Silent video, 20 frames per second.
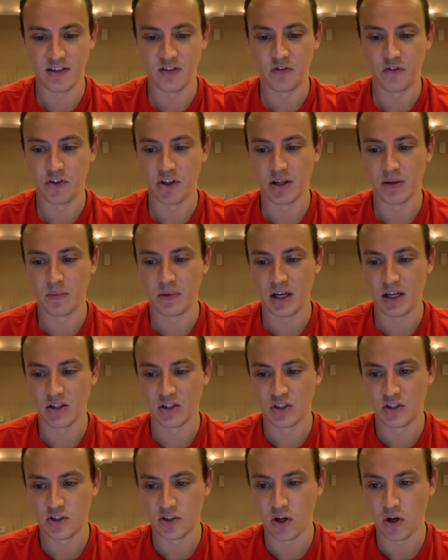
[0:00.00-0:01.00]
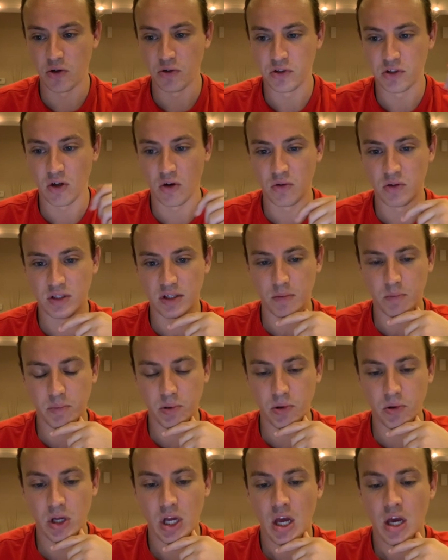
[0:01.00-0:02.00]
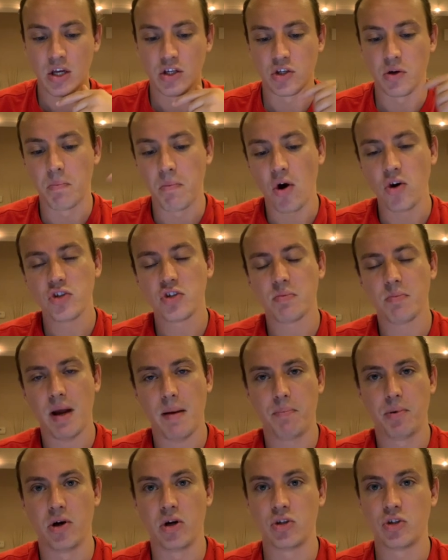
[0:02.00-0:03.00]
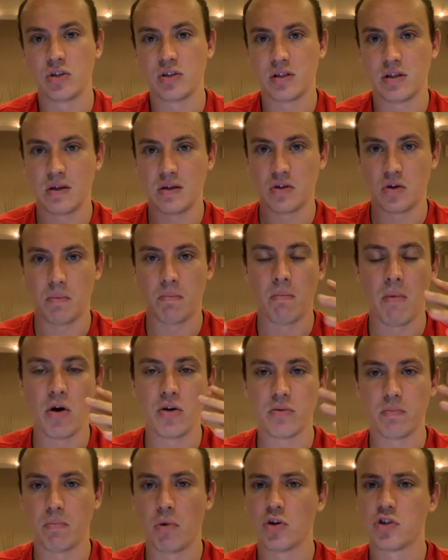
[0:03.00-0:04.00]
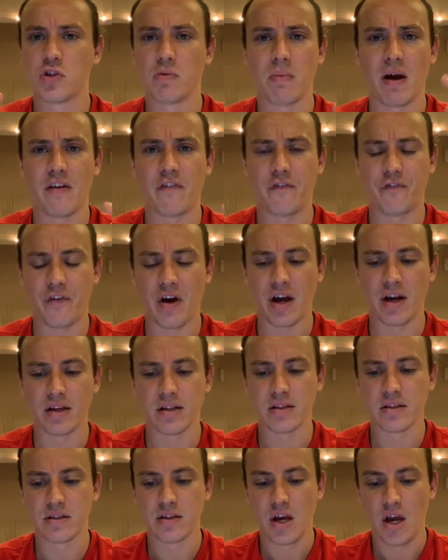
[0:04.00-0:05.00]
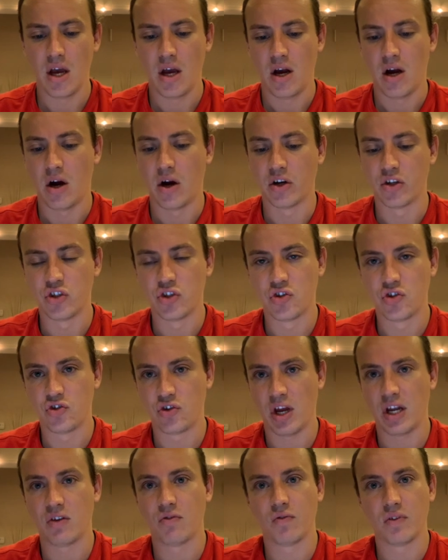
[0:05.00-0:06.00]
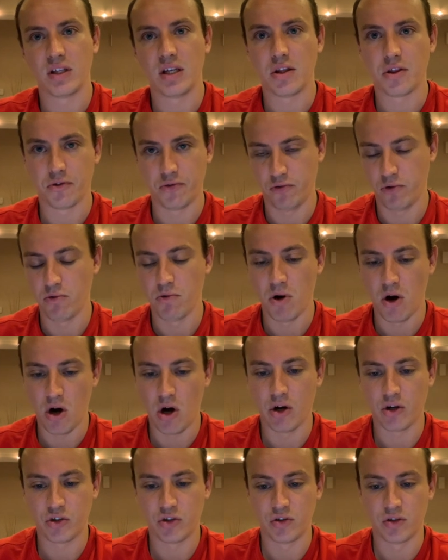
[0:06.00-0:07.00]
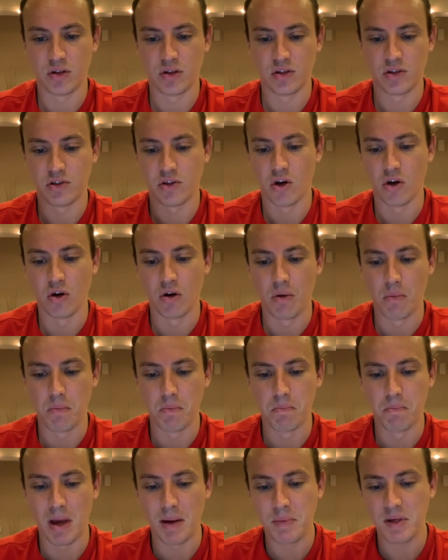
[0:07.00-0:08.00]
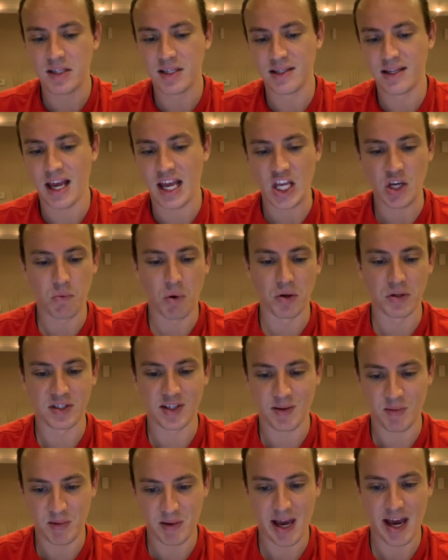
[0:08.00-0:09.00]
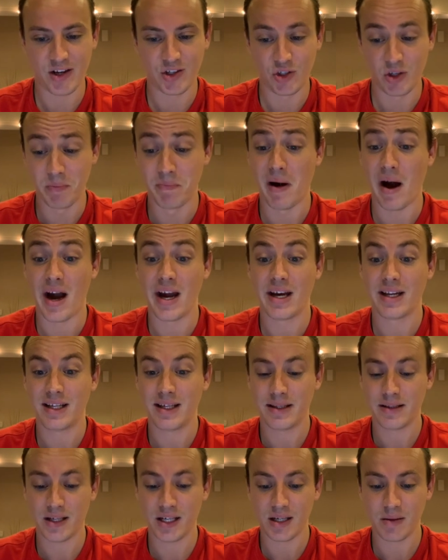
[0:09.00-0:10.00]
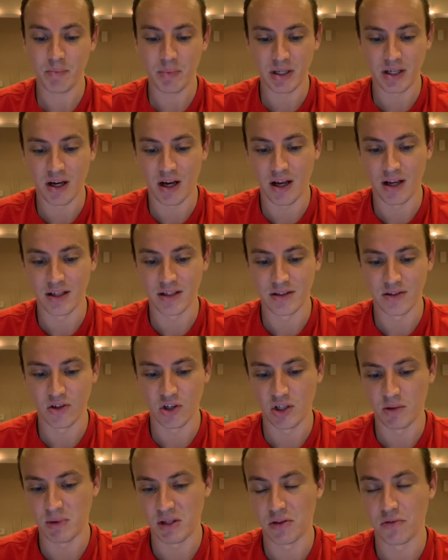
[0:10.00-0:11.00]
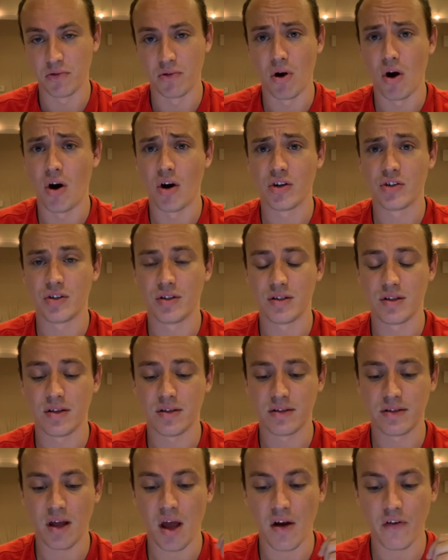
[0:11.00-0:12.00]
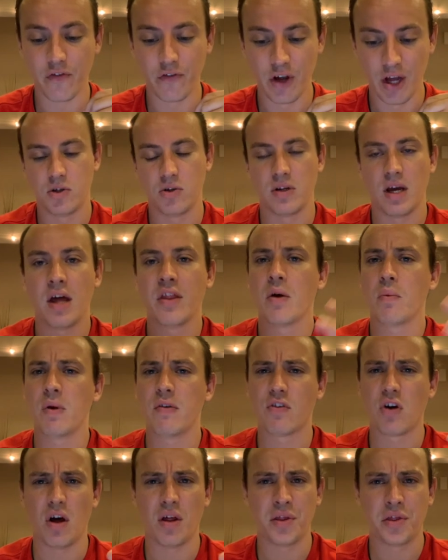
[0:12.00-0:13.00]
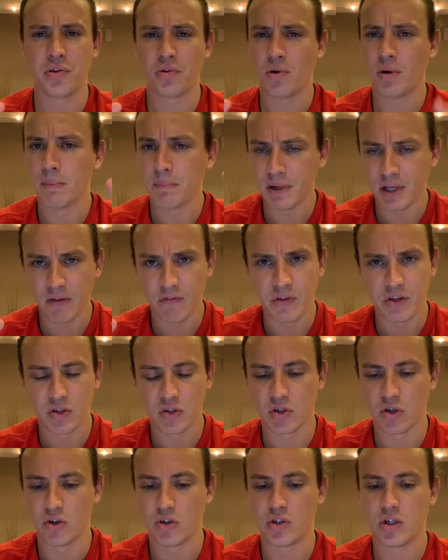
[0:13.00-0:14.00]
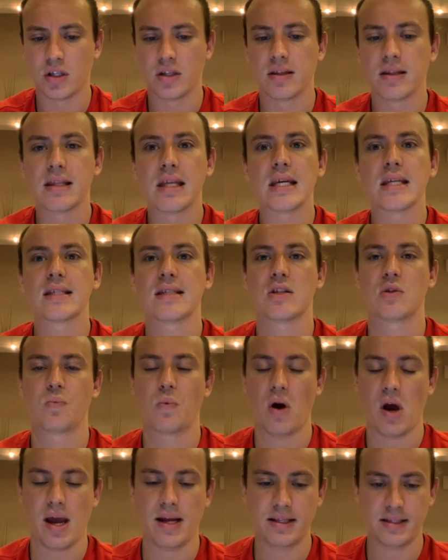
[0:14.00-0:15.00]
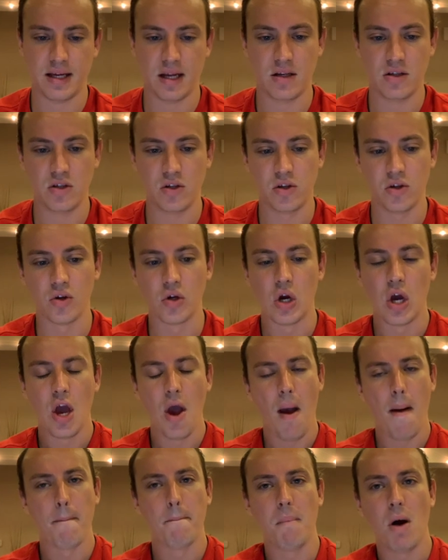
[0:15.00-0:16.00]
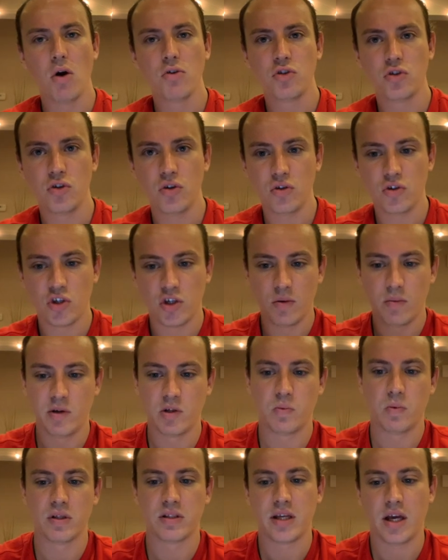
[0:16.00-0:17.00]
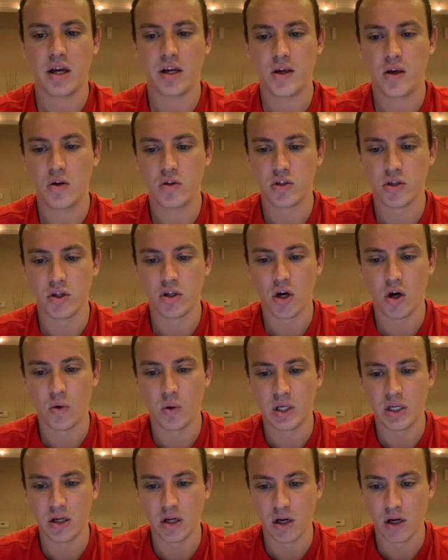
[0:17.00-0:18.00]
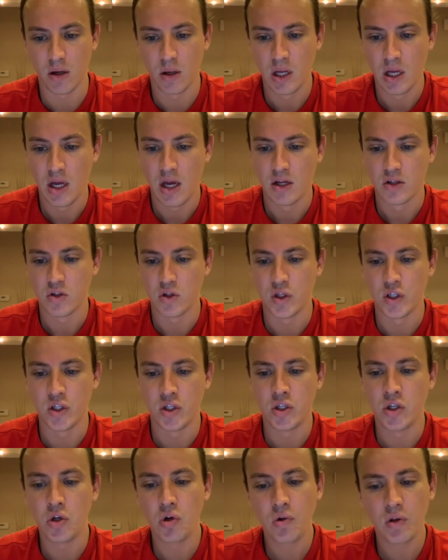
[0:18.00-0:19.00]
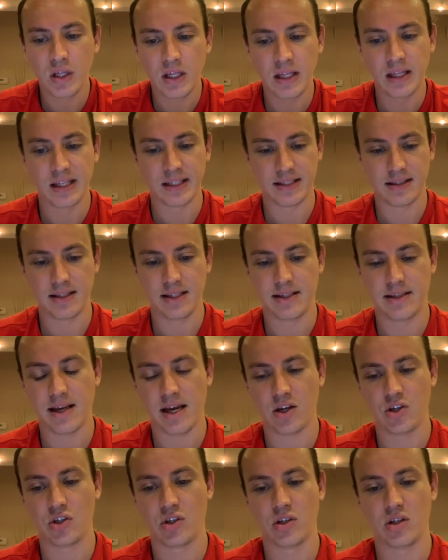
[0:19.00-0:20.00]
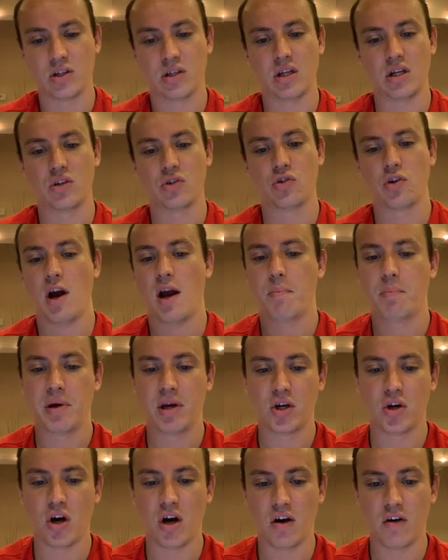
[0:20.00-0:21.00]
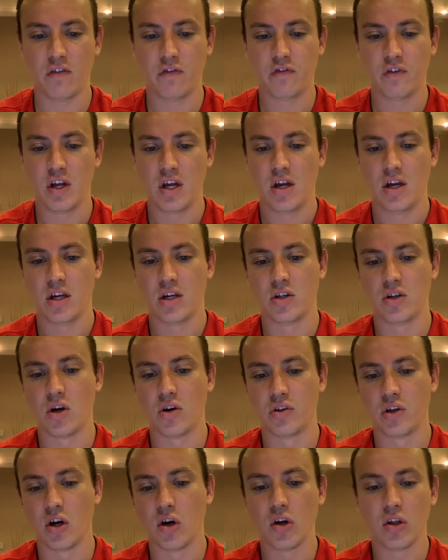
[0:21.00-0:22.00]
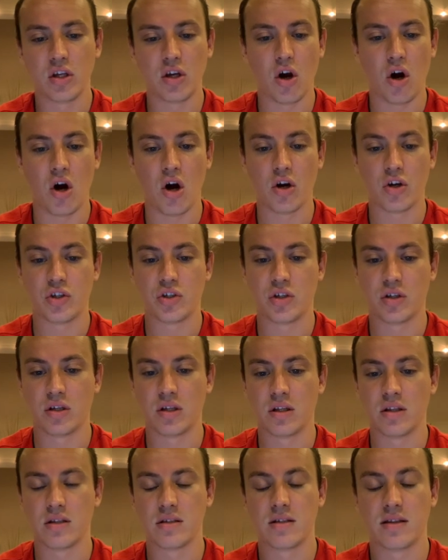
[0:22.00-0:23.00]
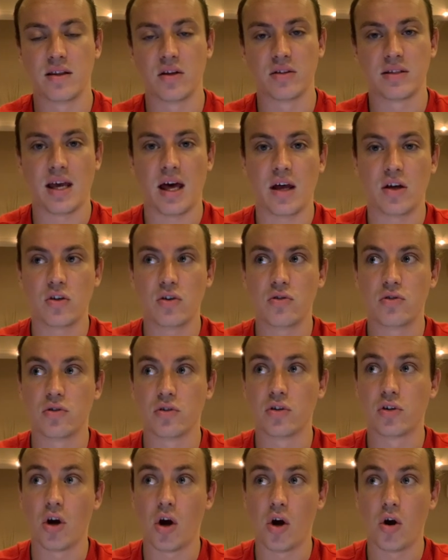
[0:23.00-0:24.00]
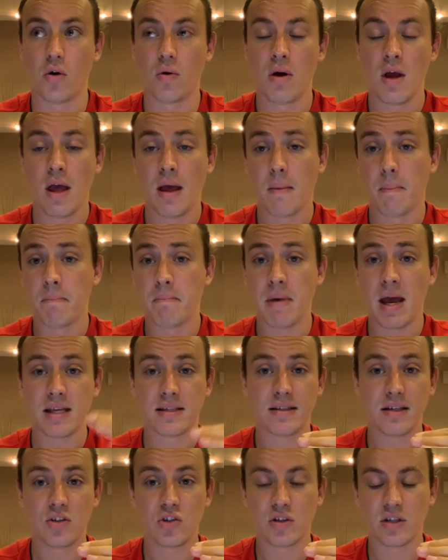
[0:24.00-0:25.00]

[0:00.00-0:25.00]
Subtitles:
flip. That is so simple. So most of my purchases or most of my finds are generally through auctions. So maybe today you won't see me actually buy anything because they're going to be through auctions and stuff. Now that we've gone through a bit of the searching, this is what I tend to do. Most YouTubers will tell you to go here to the newly listed section and try pick off, you know, the early auctions. They'll tell you to go message the